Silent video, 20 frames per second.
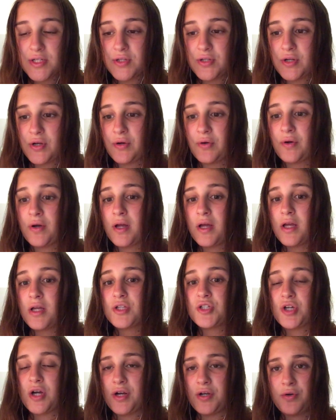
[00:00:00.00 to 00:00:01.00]

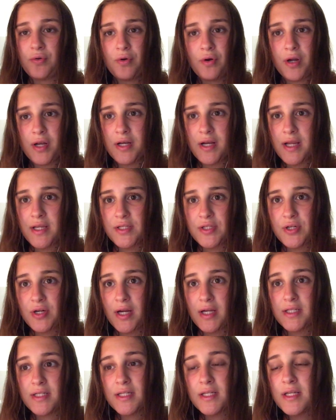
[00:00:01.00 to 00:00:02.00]
trying to organize your
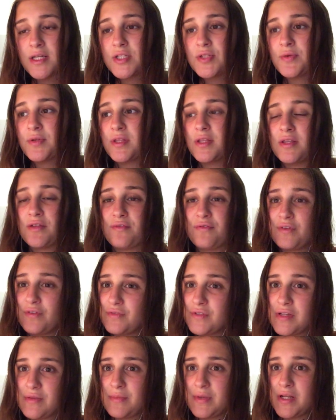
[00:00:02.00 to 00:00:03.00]
ideas within the
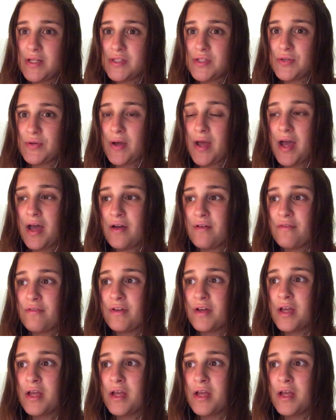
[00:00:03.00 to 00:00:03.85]
15 minutes you have.